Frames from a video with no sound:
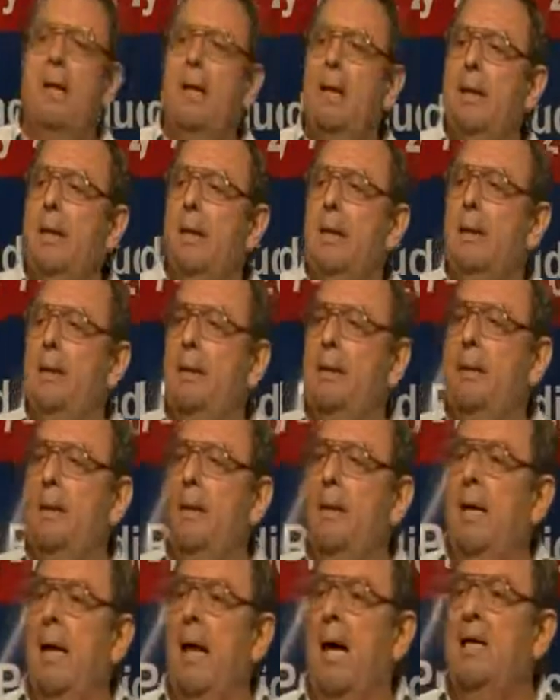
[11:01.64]
uh, uh
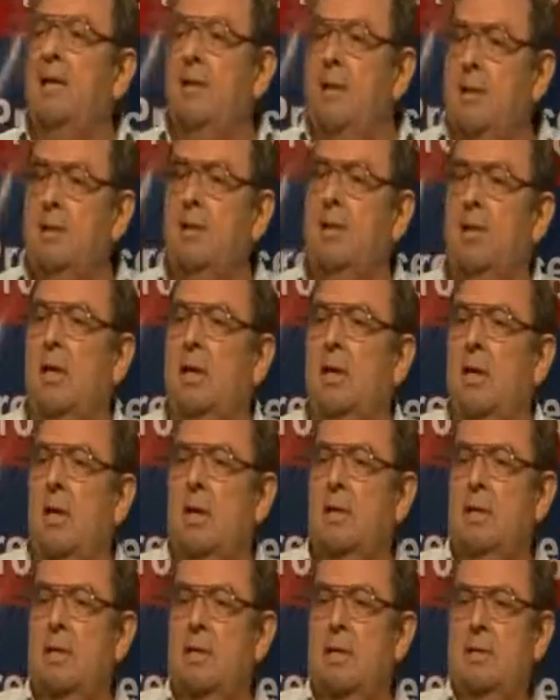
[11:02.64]
identity
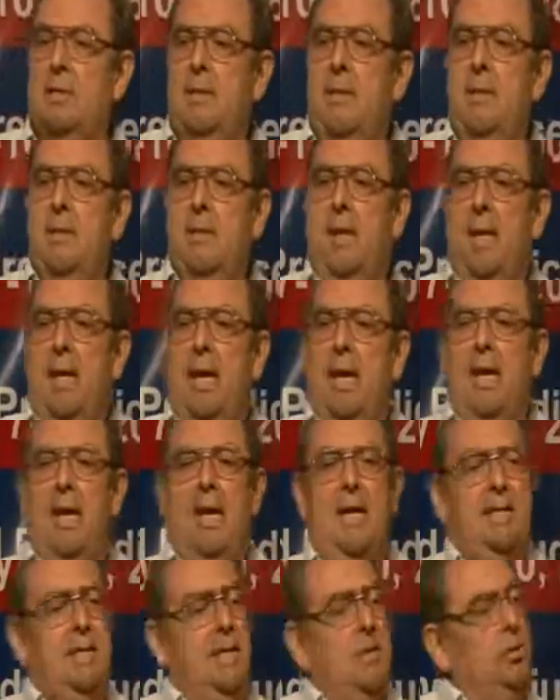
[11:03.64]
card as a, state, uh,
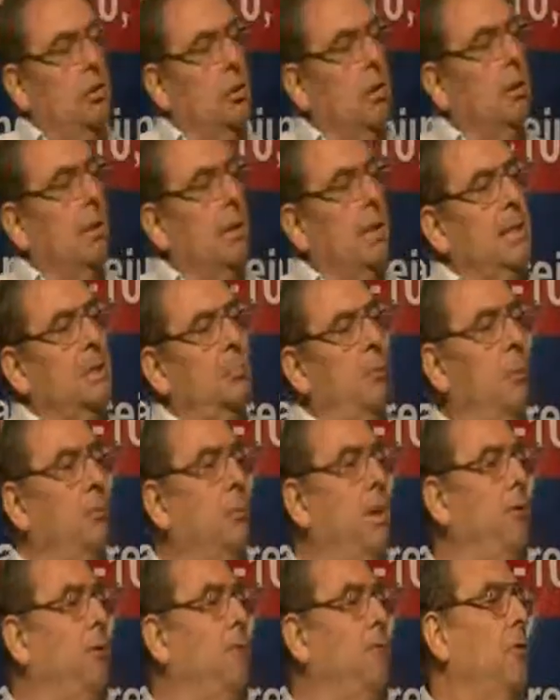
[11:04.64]
as a journalist will
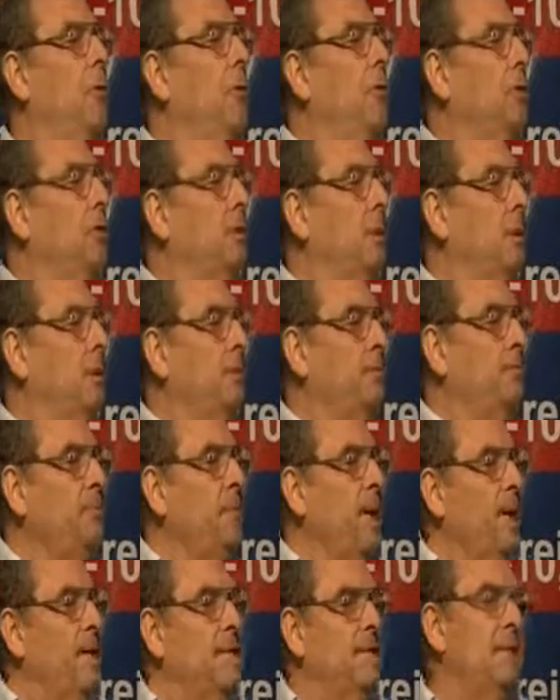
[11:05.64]
be revoked
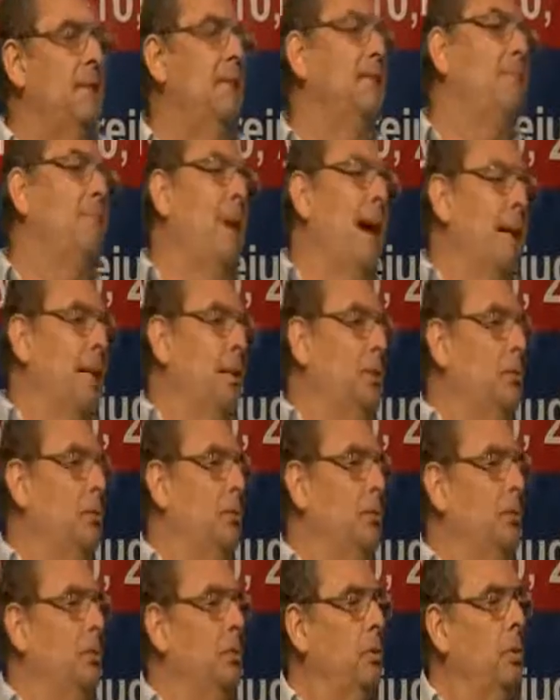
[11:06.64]
and sent back
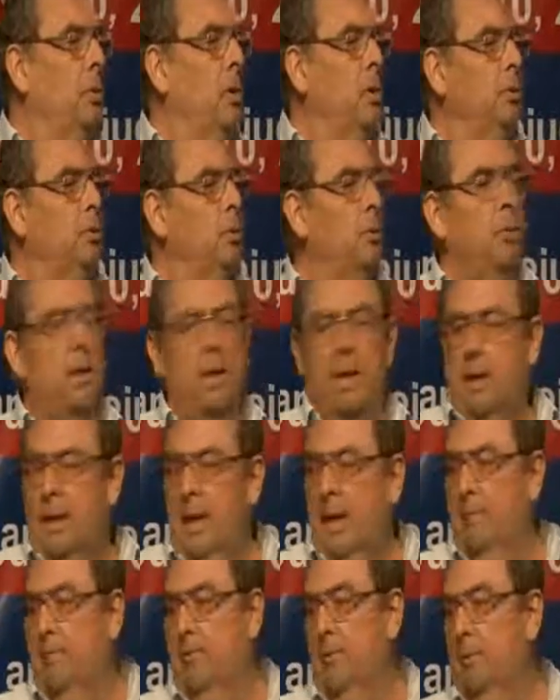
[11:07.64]
to, to where he
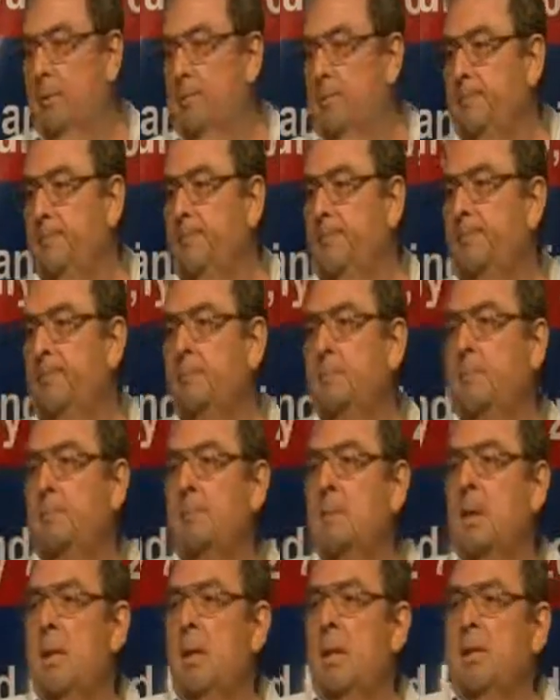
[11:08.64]
came from.
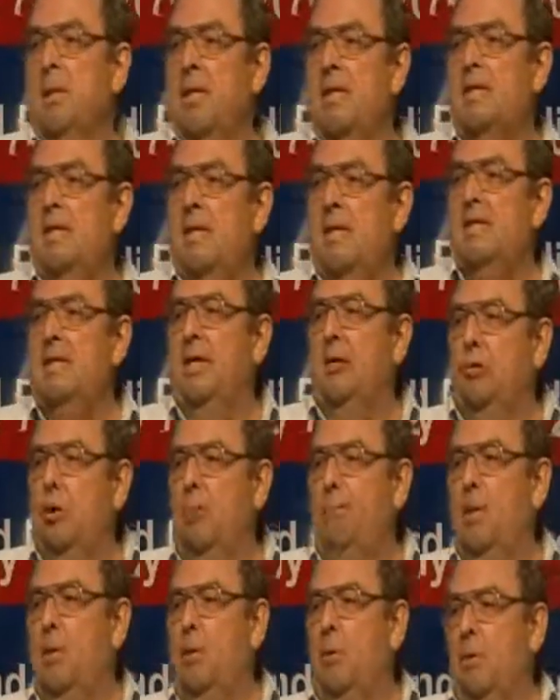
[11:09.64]
This is a
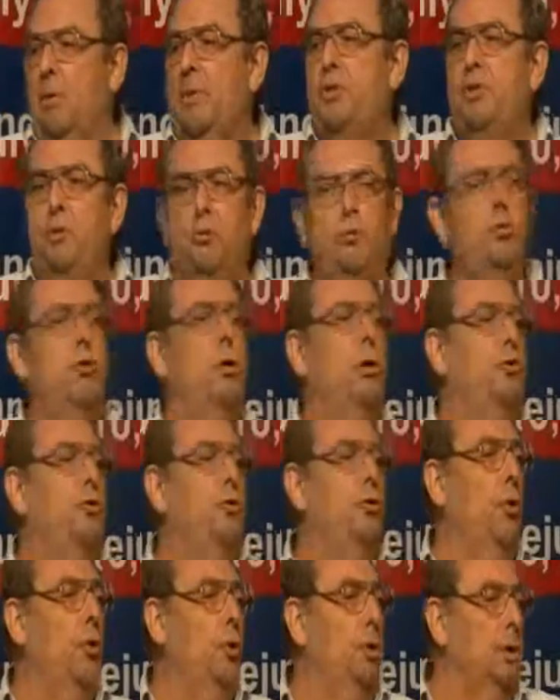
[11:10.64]
topic on which you do not
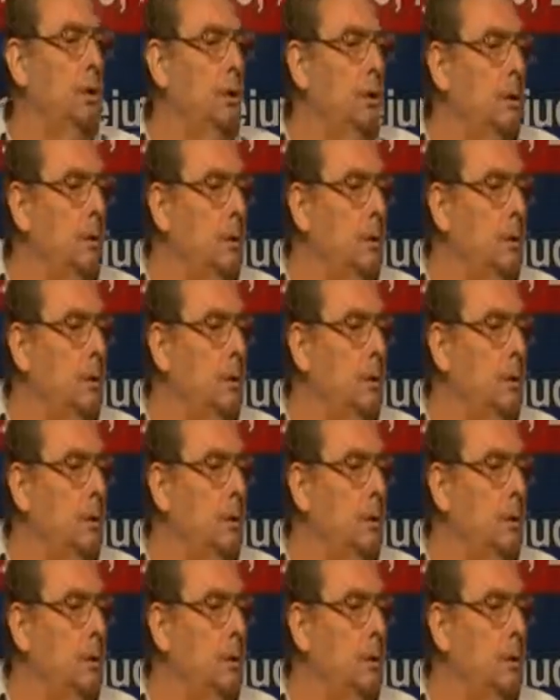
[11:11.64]
talk.